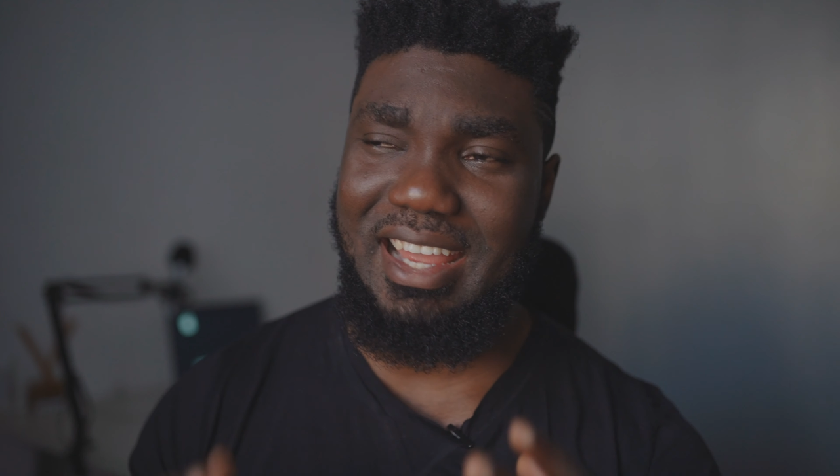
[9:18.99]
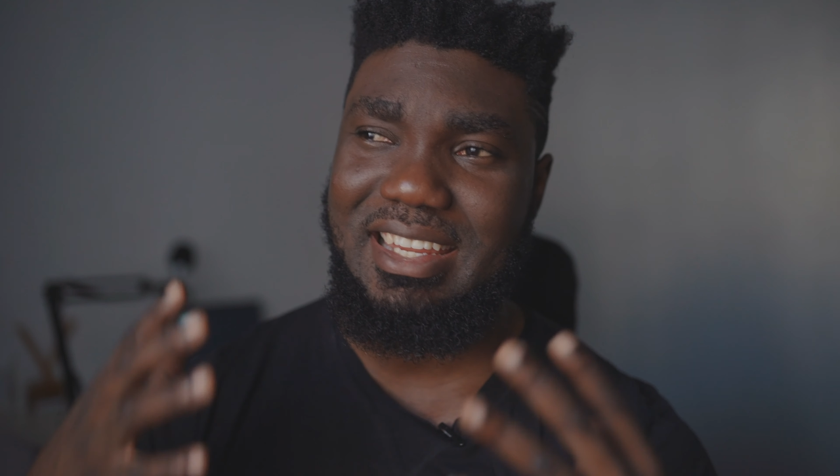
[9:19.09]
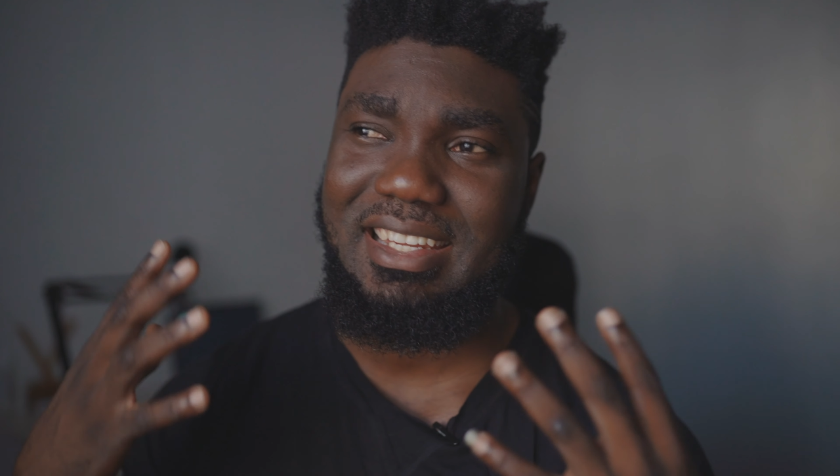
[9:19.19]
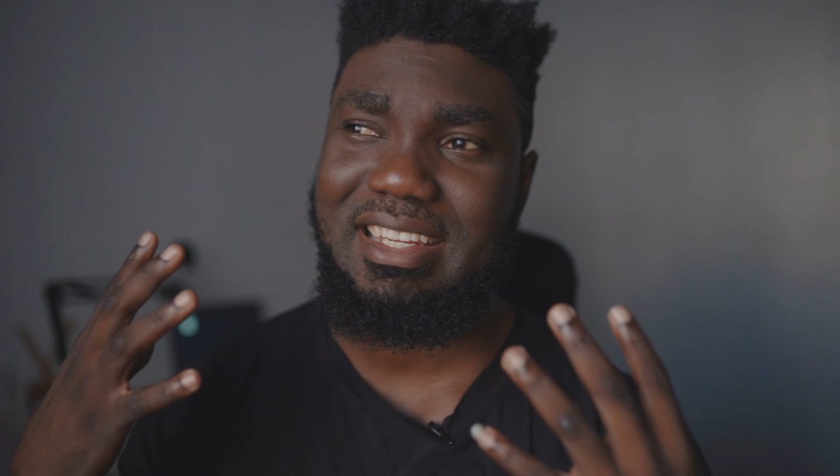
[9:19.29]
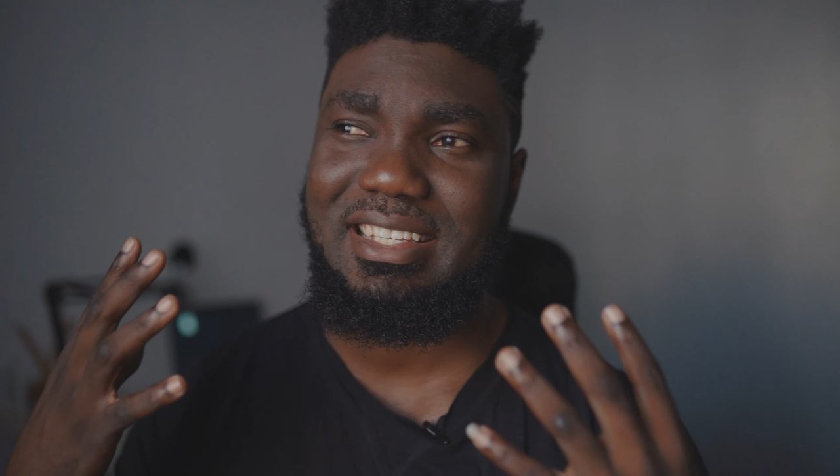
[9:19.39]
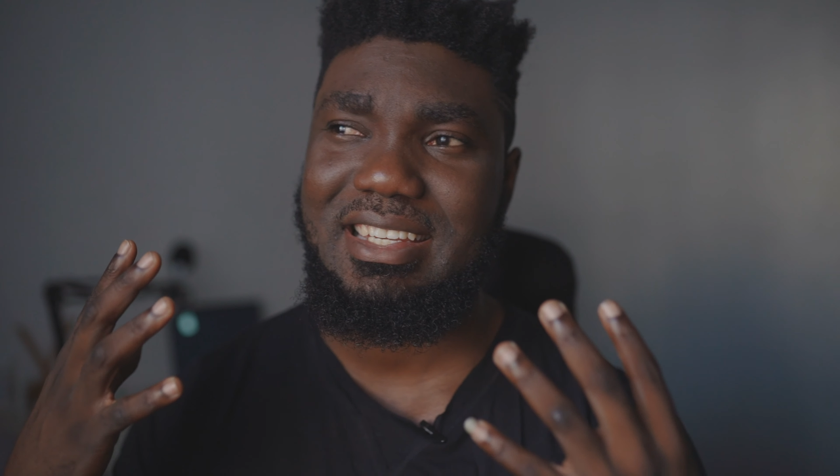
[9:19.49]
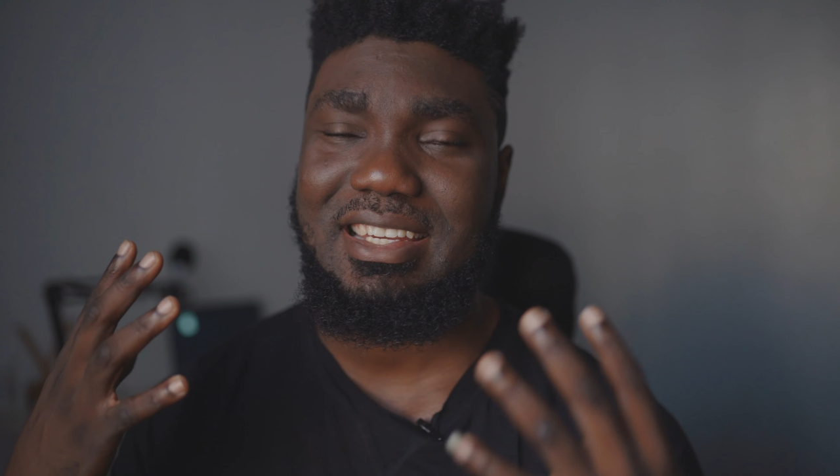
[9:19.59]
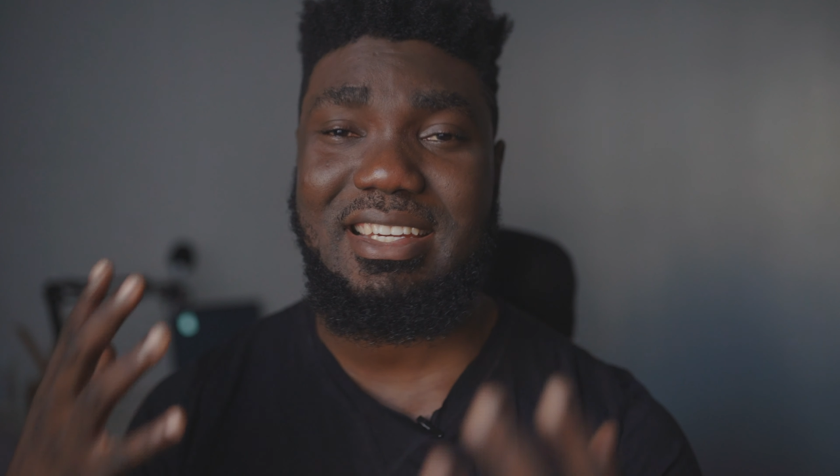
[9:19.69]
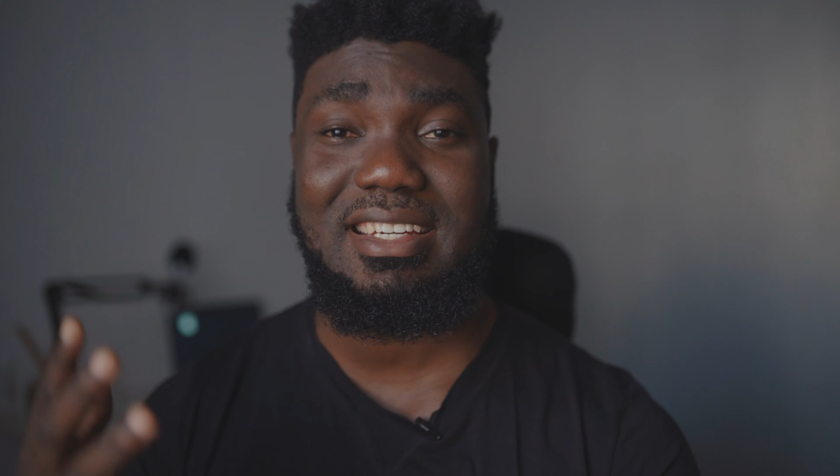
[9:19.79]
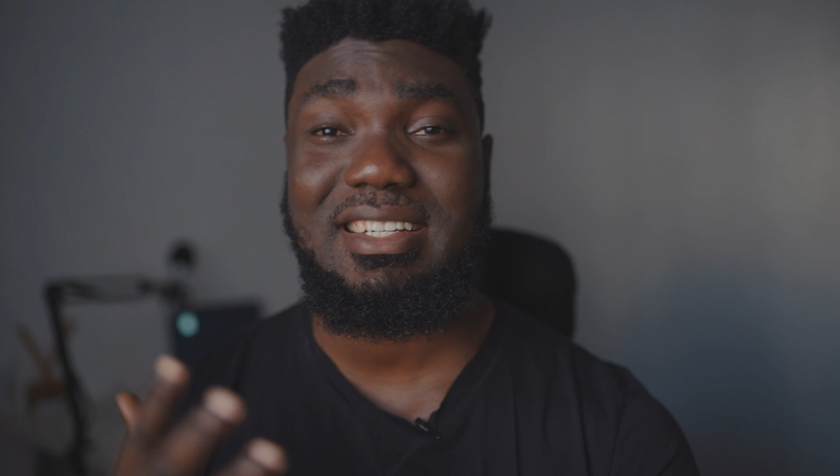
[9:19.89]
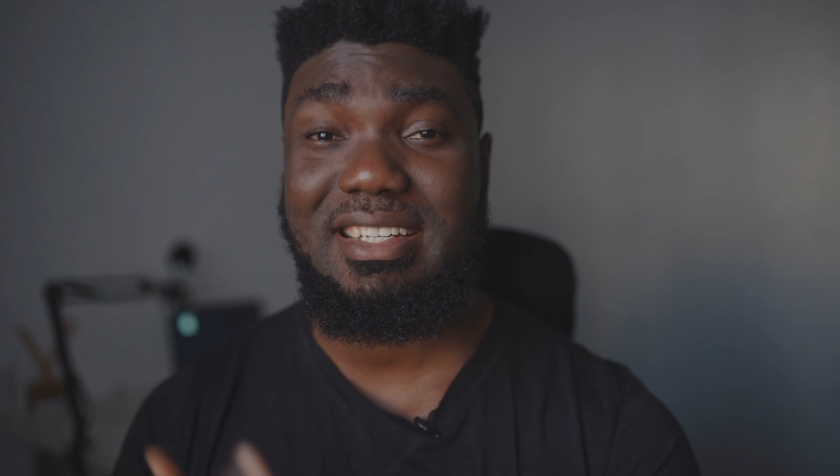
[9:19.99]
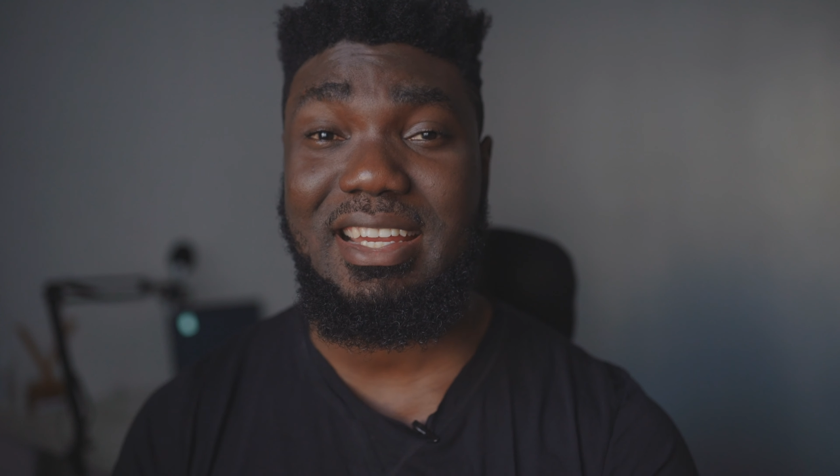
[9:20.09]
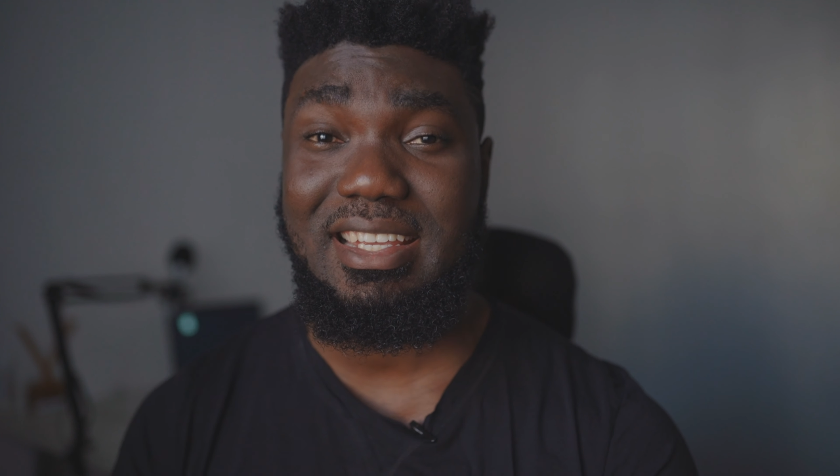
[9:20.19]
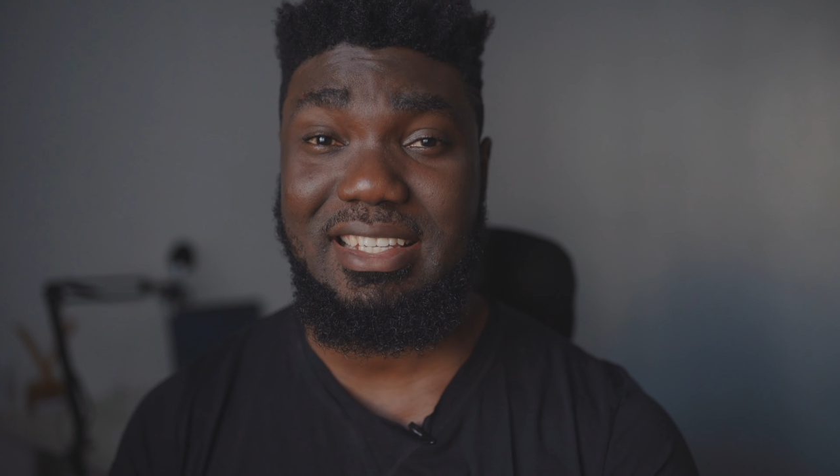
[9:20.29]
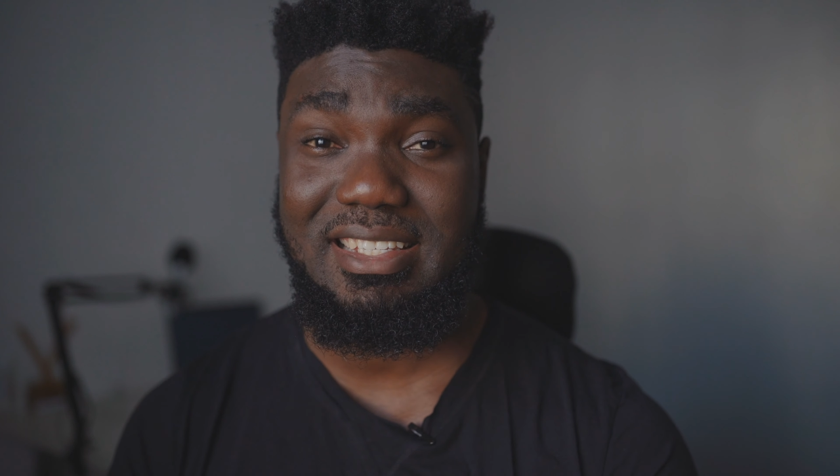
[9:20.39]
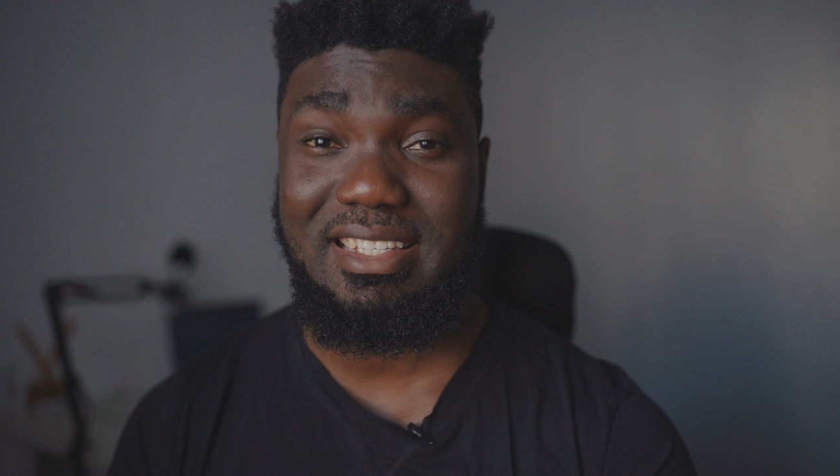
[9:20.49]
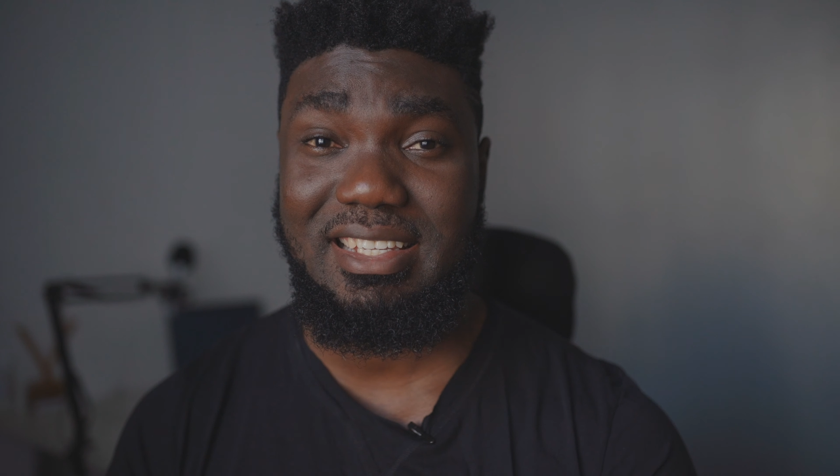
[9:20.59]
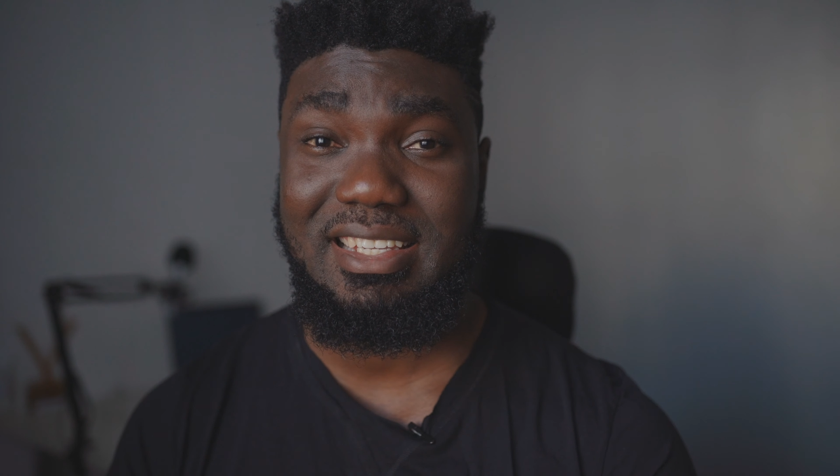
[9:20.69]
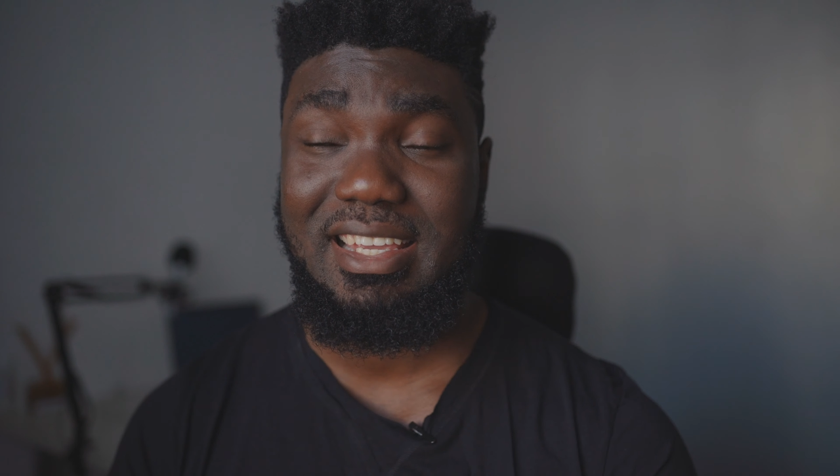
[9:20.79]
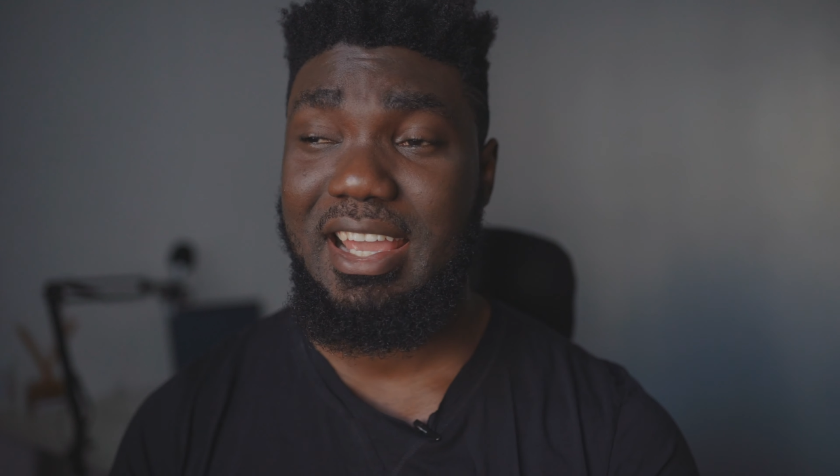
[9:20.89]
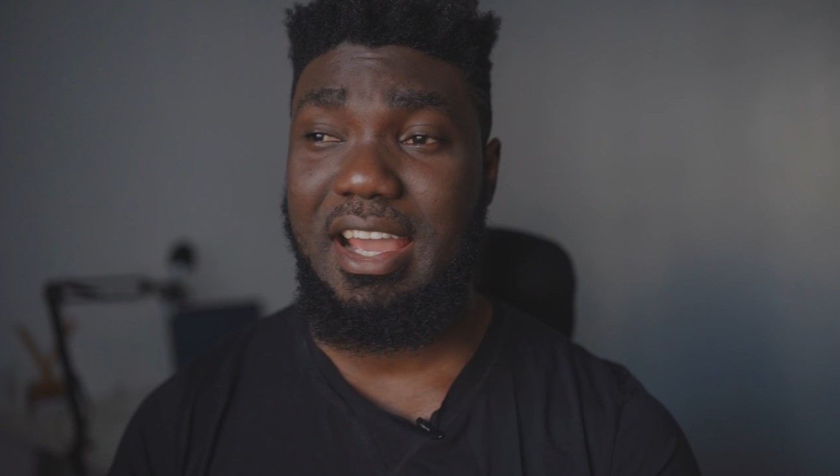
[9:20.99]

and it is crazy,